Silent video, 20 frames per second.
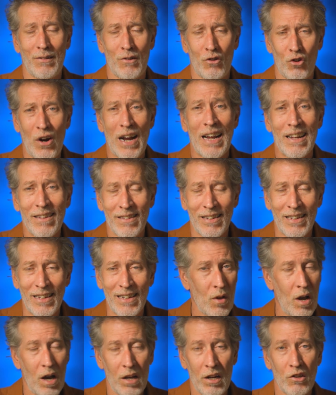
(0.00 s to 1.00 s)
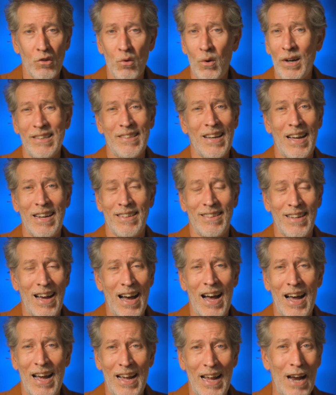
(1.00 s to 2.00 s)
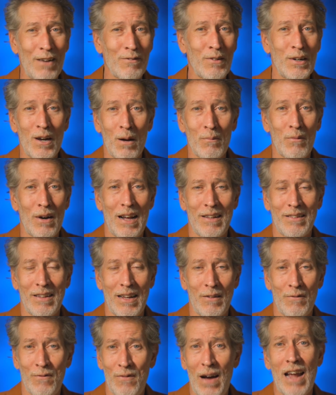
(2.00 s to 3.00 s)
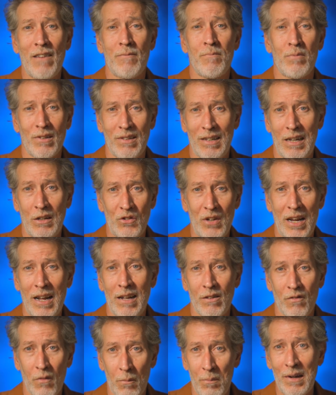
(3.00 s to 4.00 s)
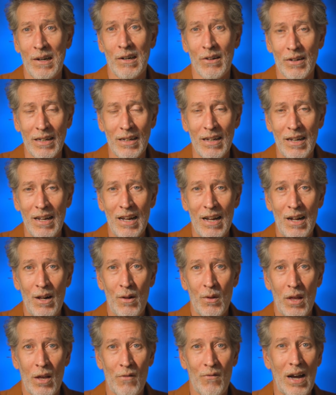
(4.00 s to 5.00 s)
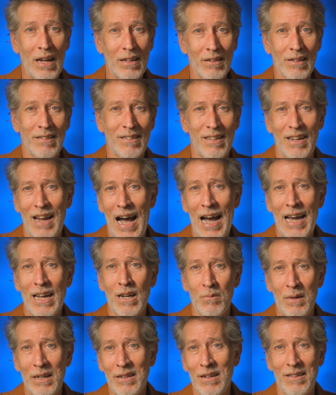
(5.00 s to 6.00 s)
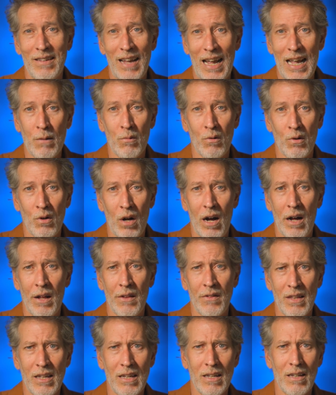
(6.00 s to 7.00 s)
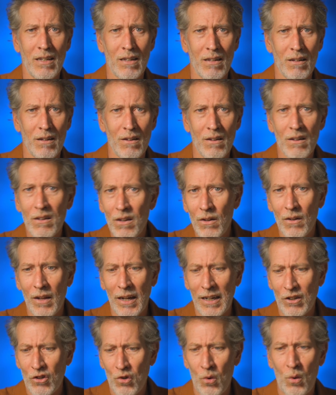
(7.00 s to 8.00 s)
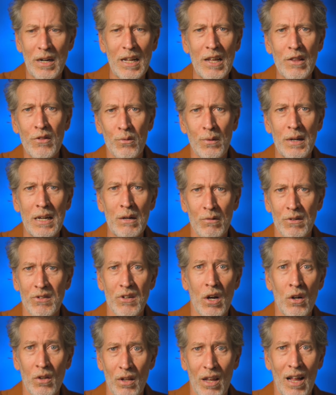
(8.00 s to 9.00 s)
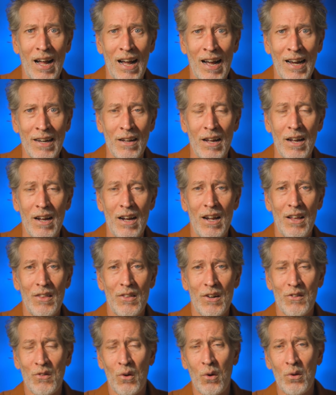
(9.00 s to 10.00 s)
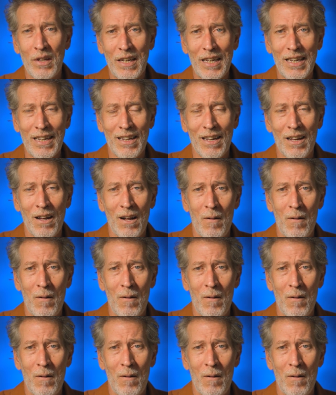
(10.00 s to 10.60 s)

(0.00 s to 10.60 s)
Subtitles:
crazy. On a 20-sided die, every number has a 5% chance of appearing. If I list an item in the table on the 23 result line, there's only